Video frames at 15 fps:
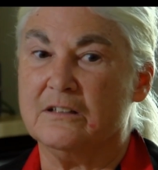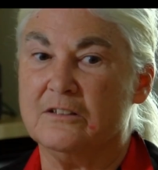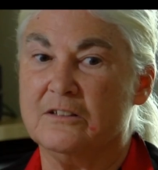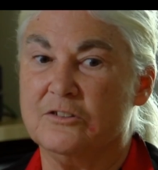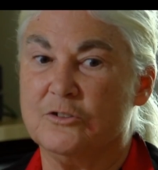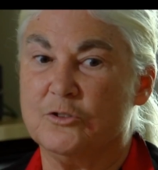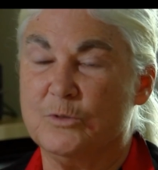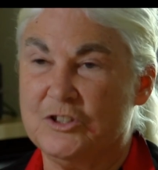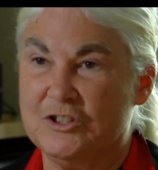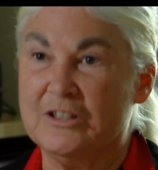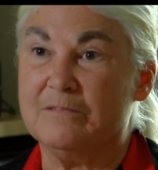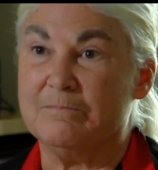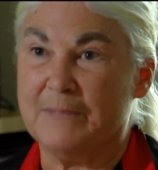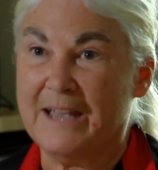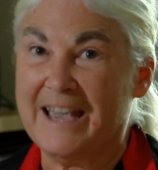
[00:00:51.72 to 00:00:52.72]
switching
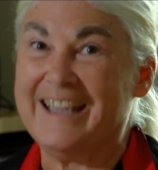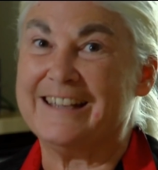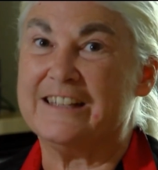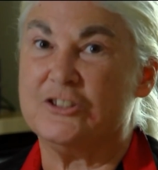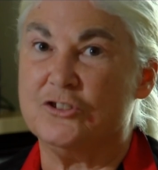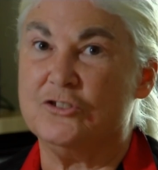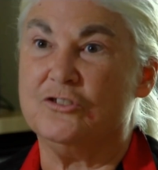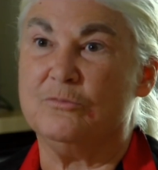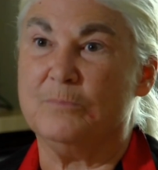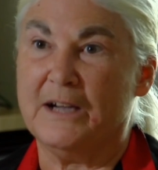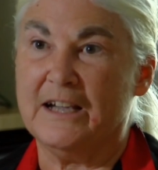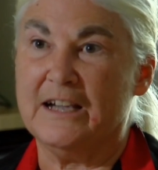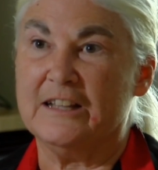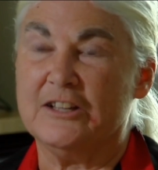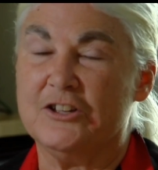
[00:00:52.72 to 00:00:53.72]
back to
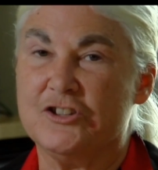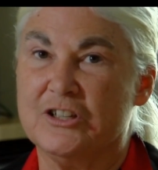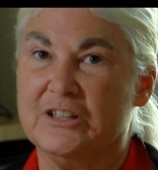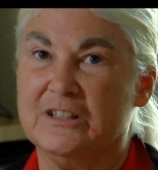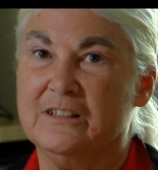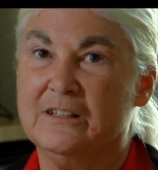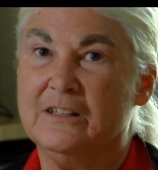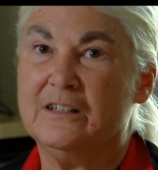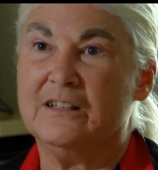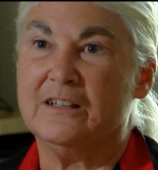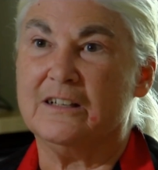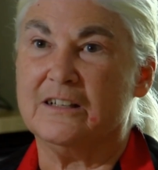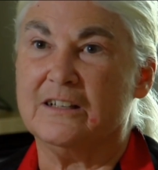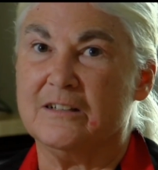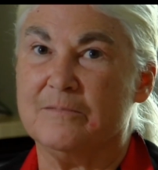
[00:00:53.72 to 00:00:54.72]
biology,
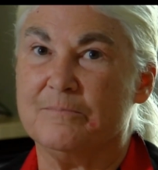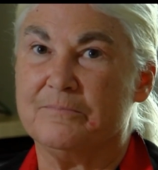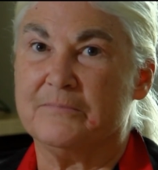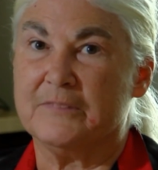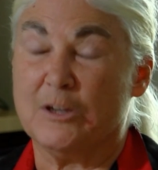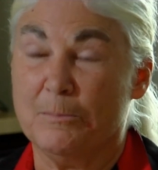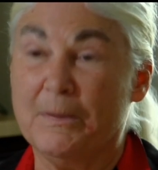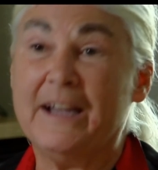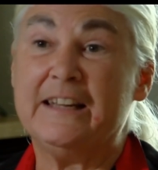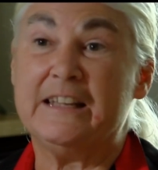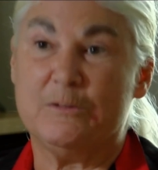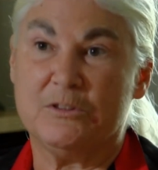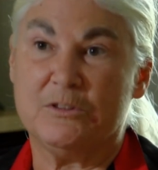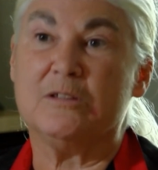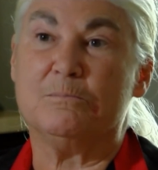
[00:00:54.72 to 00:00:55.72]
combining it
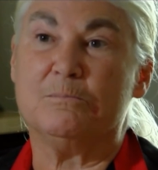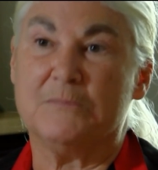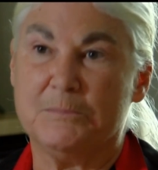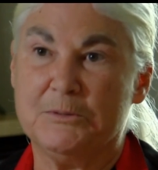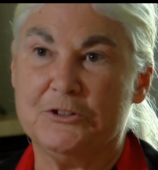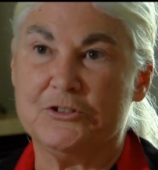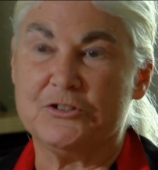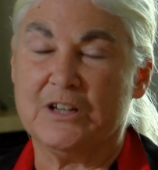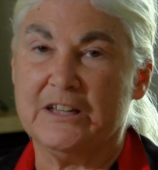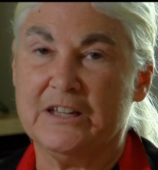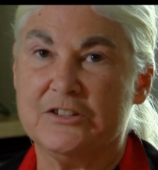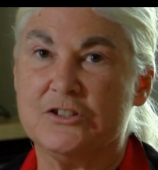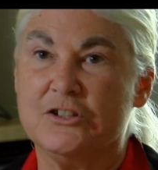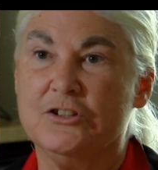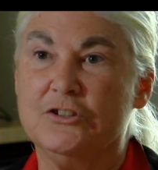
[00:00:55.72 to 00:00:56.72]
with computer science,
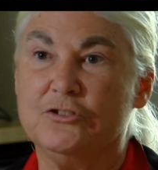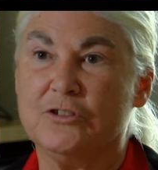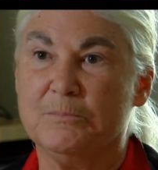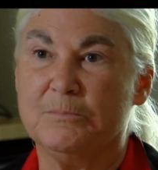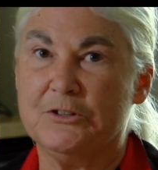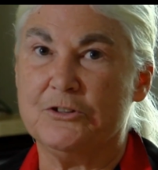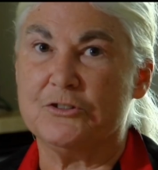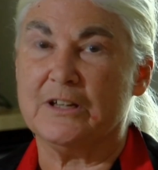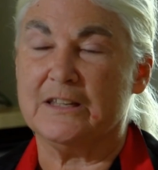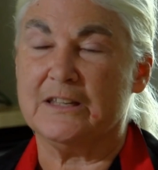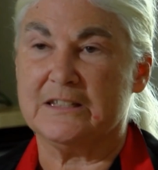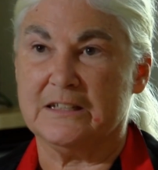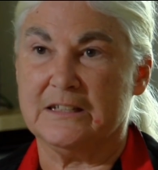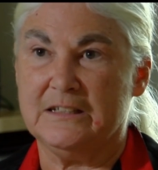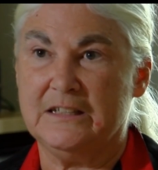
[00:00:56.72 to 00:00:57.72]
to use computer science
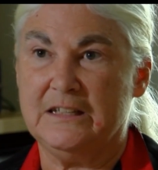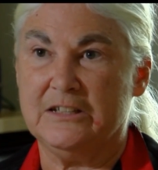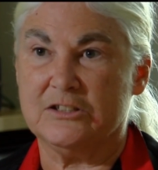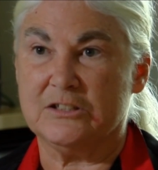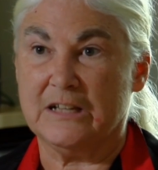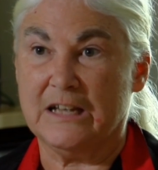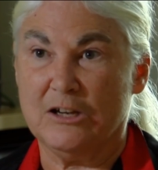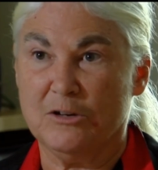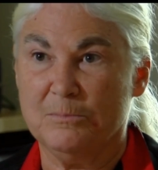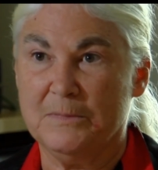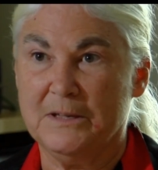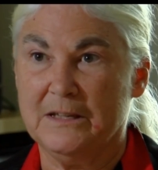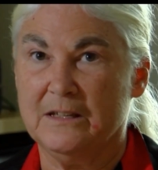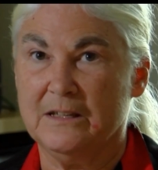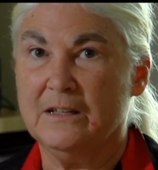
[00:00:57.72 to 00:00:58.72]
techniques to help
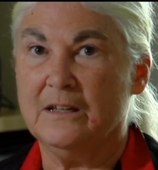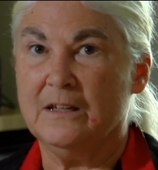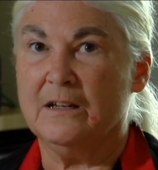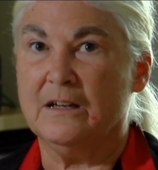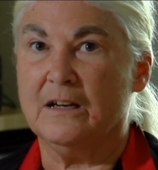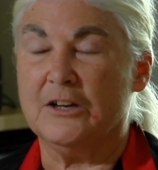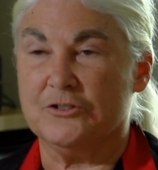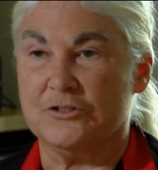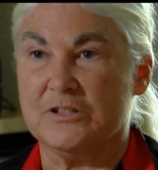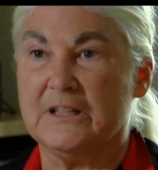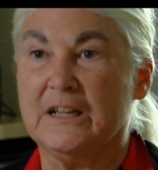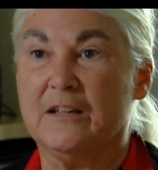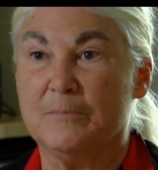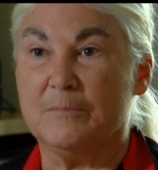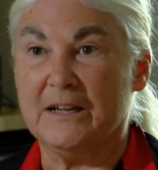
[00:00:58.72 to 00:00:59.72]
me
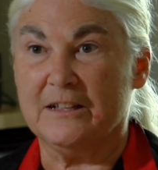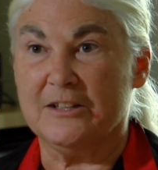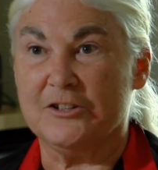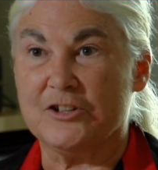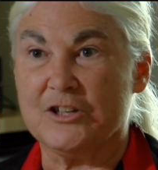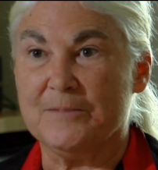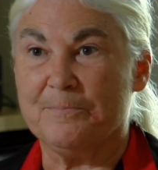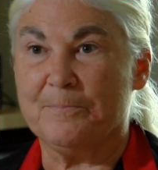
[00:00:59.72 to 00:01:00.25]
understand biology